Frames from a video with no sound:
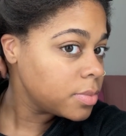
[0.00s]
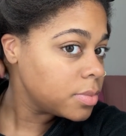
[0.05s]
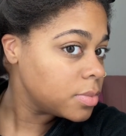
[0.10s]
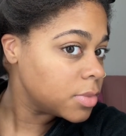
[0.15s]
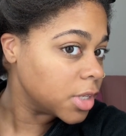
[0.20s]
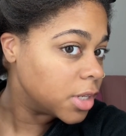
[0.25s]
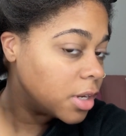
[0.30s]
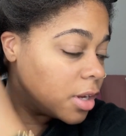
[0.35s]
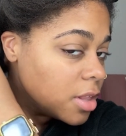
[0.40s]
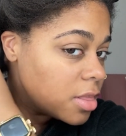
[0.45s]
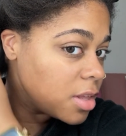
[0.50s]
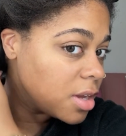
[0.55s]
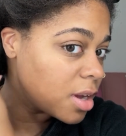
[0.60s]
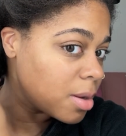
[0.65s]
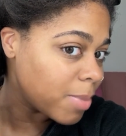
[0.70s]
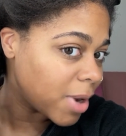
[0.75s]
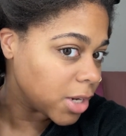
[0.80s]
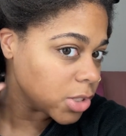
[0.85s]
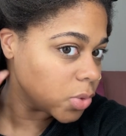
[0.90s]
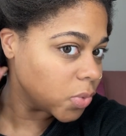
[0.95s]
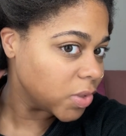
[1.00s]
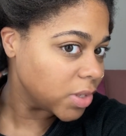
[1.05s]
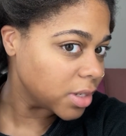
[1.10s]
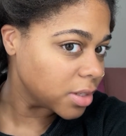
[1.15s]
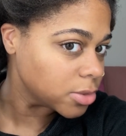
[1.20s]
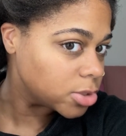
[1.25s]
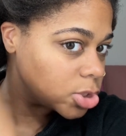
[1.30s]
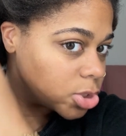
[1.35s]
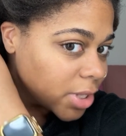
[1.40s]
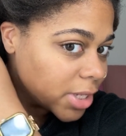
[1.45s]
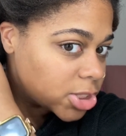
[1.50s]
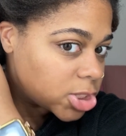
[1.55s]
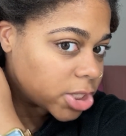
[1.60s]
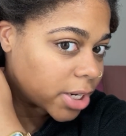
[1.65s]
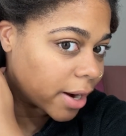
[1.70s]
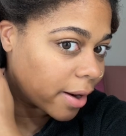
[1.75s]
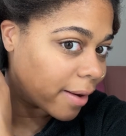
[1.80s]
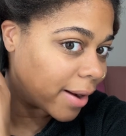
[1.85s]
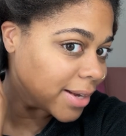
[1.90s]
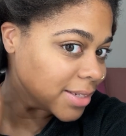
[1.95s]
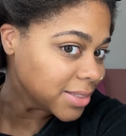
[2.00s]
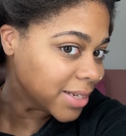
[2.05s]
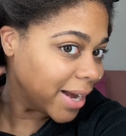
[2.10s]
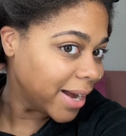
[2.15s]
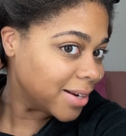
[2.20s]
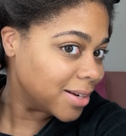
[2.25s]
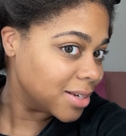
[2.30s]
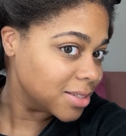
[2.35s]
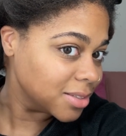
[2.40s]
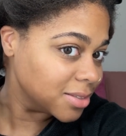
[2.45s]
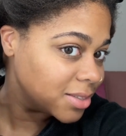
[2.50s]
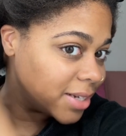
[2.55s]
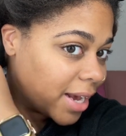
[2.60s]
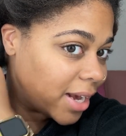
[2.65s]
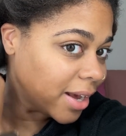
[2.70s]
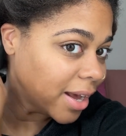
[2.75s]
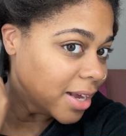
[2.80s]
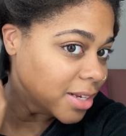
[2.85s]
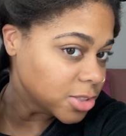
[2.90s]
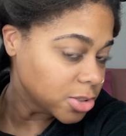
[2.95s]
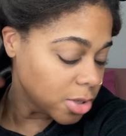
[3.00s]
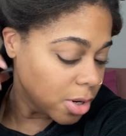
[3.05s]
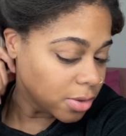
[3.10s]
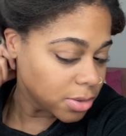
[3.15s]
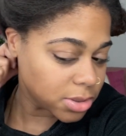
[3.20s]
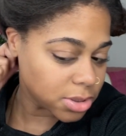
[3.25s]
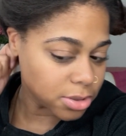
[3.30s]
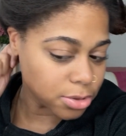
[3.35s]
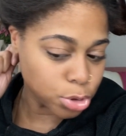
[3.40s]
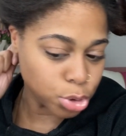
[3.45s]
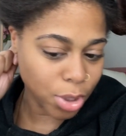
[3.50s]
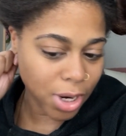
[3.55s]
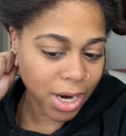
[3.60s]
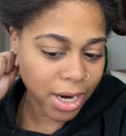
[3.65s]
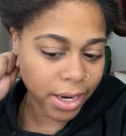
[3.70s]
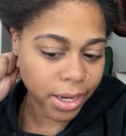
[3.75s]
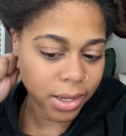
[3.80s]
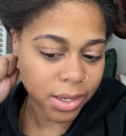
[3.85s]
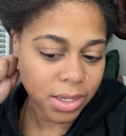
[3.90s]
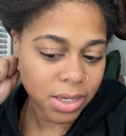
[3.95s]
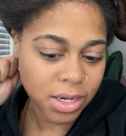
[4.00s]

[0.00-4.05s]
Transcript: The good thing about doing it on stretched hair is that it doesn't take as long to dry.